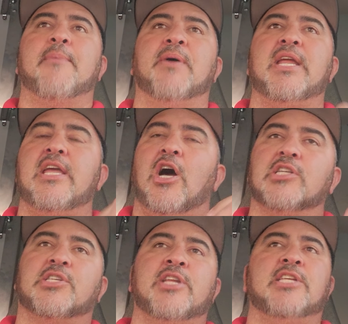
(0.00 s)
but he
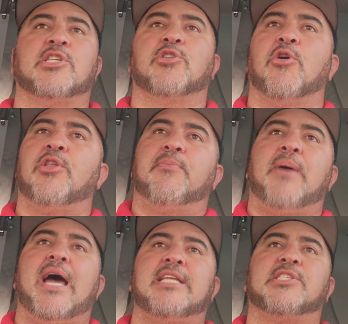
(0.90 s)
also needs to throw to the body.